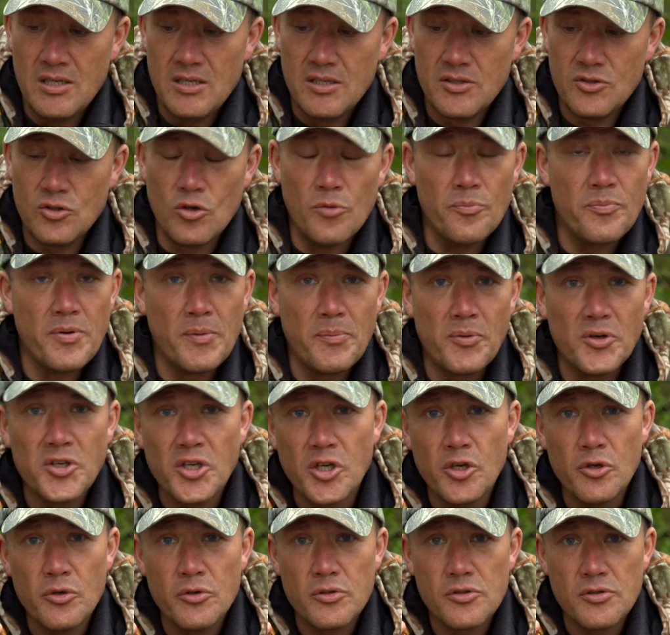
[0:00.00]
some people
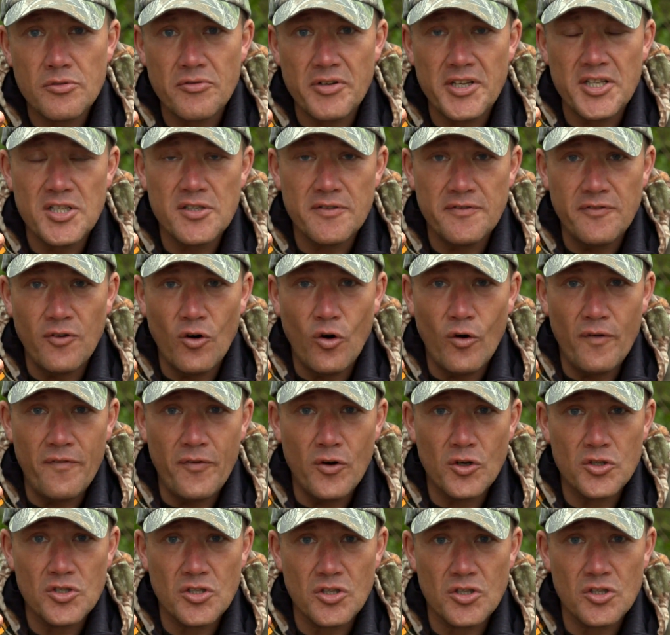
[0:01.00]
use 3 to 4
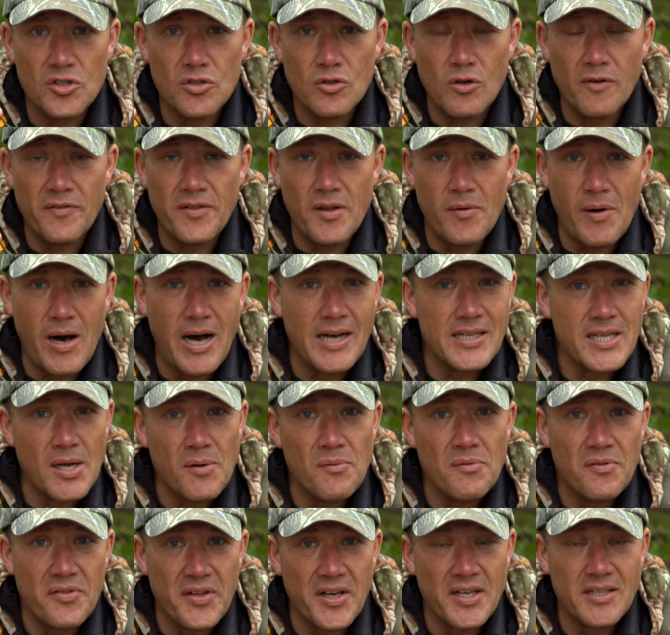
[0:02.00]
foot of the stuff. Now, I
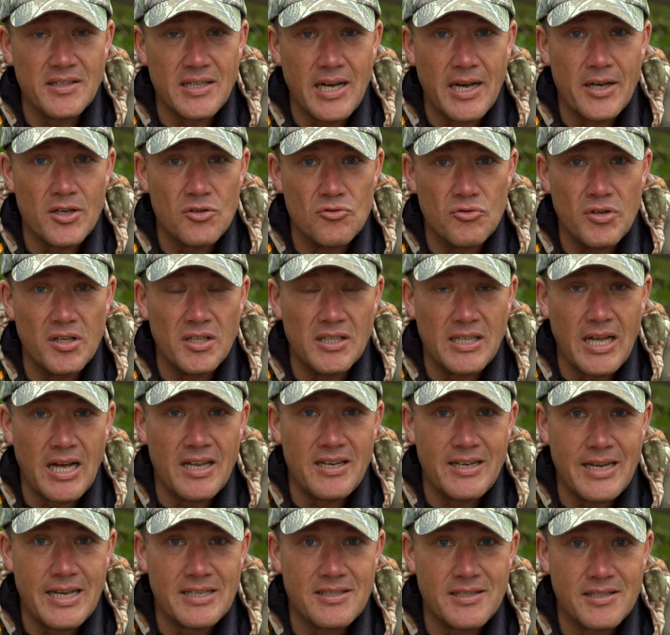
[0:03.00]
don't think that is really
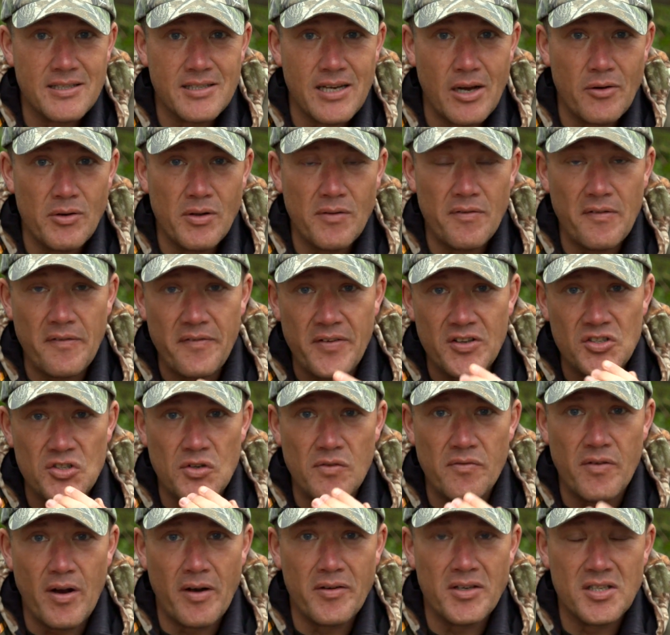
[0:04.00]
that necessary. If you're
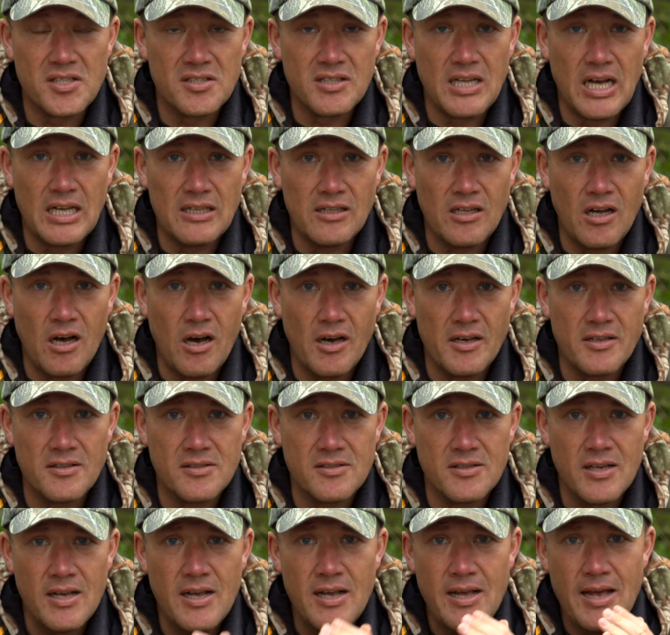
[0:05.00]
fishing very slack
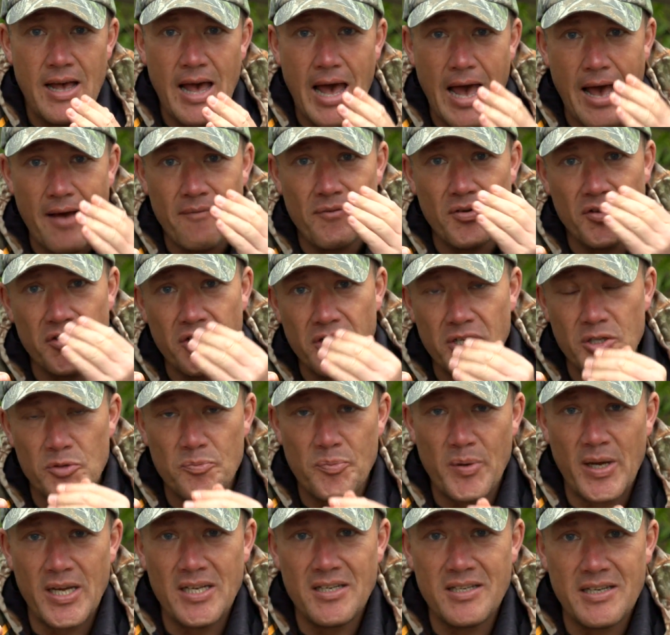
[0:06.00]
lines, everything is
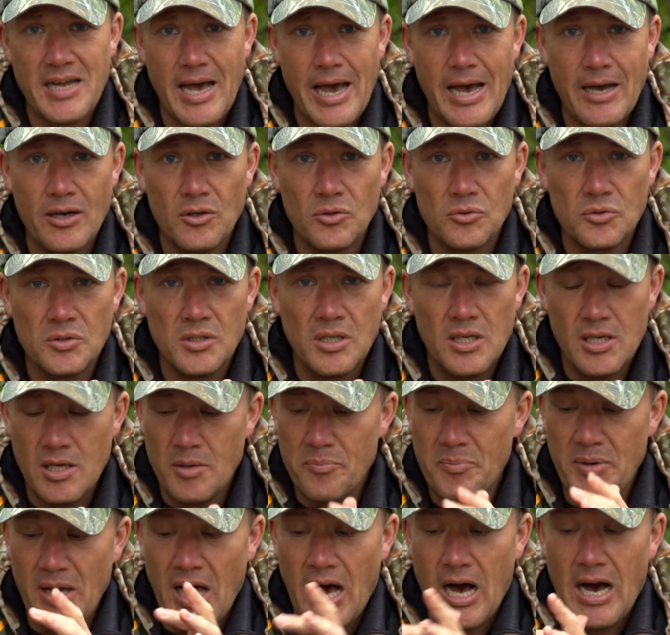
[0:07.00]
pinned down
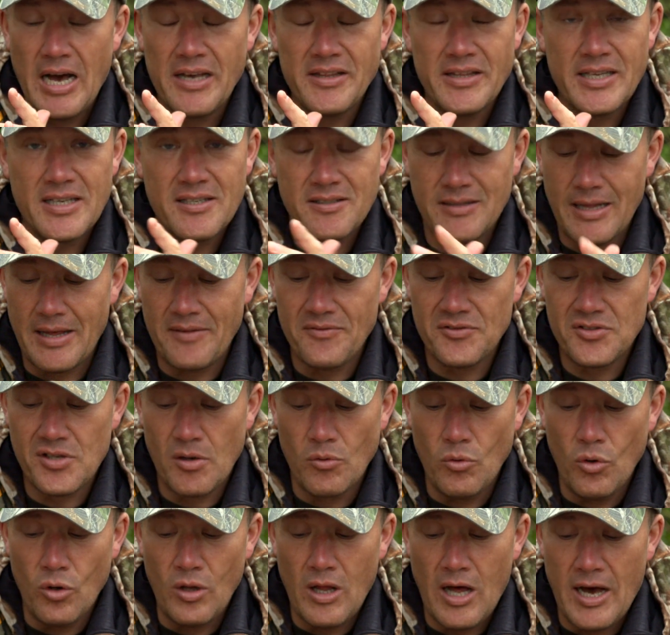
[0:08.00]
behind this length. So
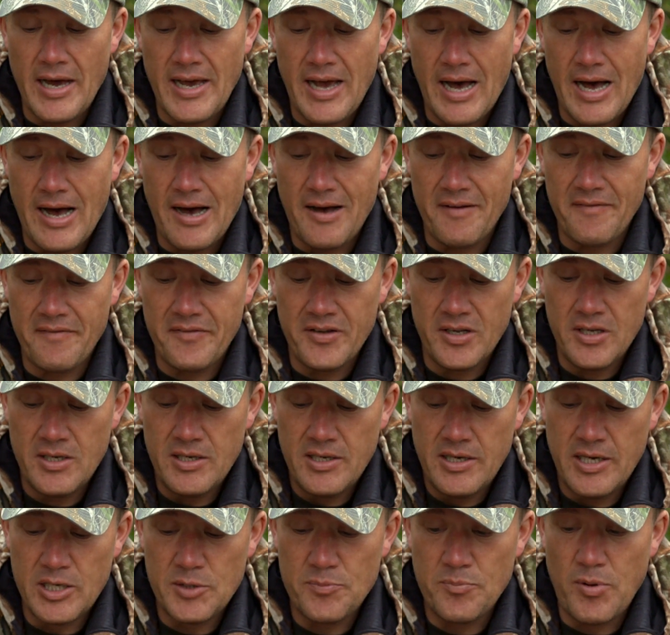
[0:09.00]
all I have
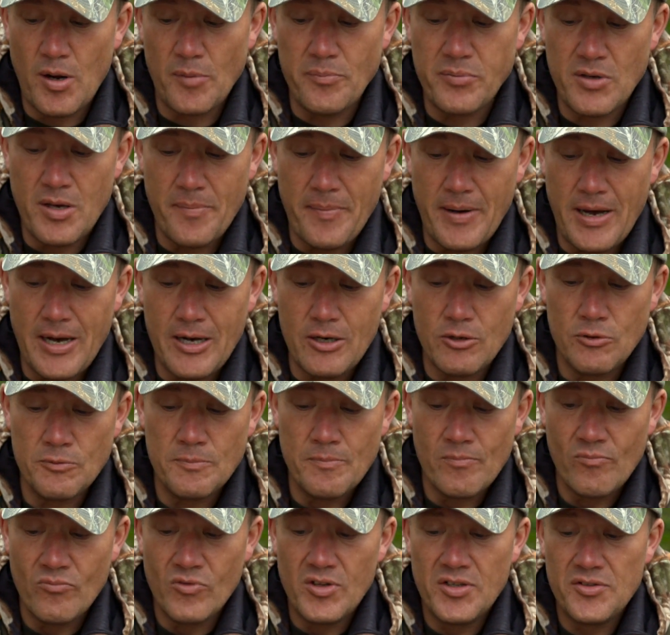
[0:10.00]
is probably about
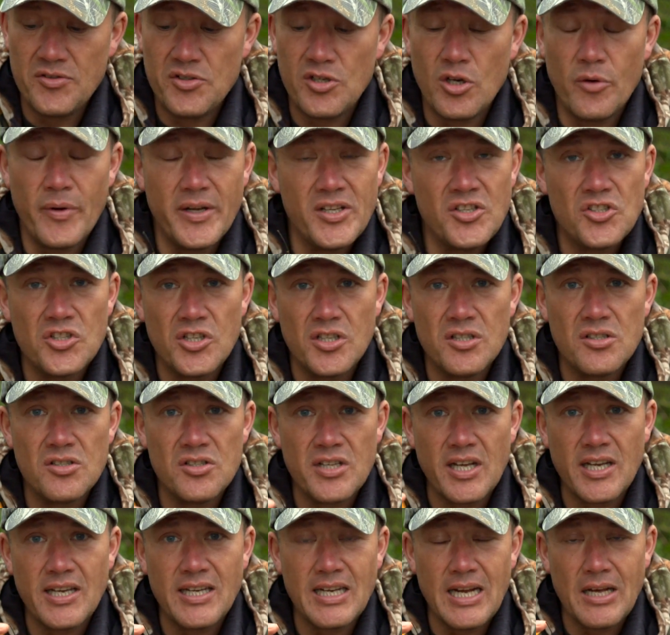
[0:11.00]
2 inches
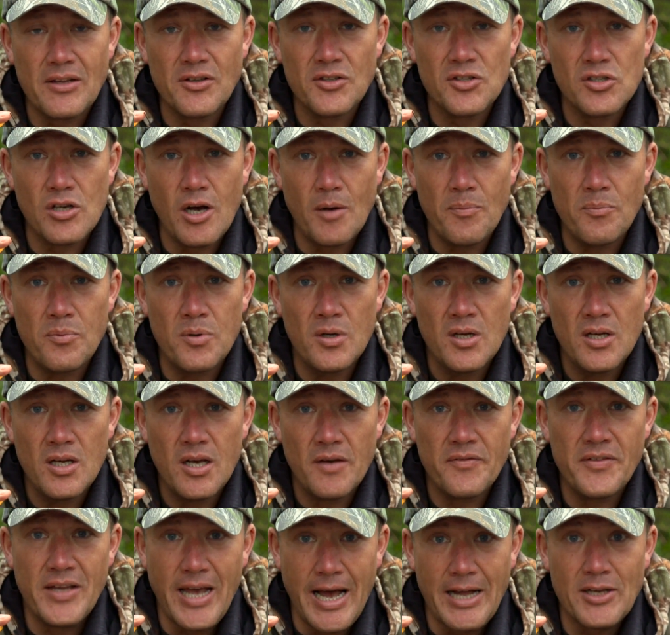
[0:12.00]
sticking out the top
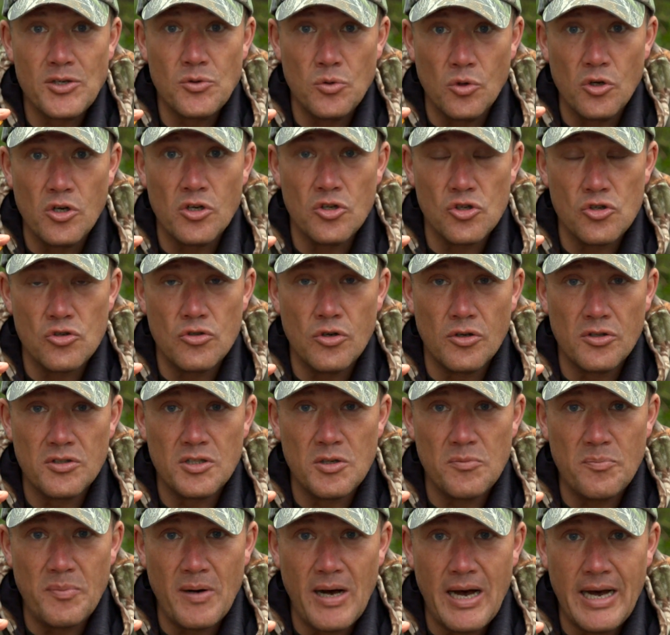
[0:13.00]
of the actual
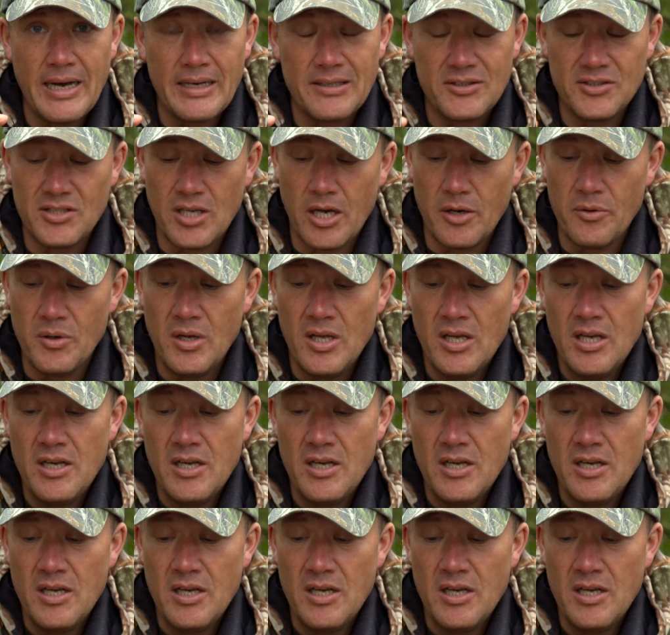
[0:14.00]
constructed bag. So